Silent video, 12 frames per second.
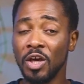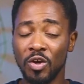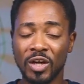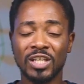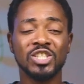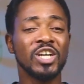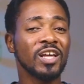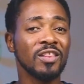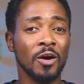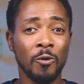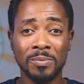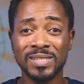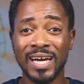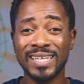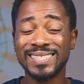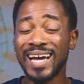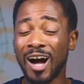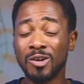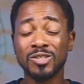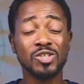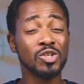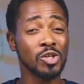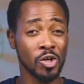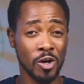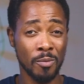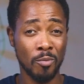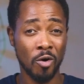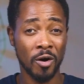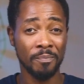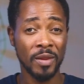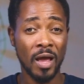You can check their websites out to learn more.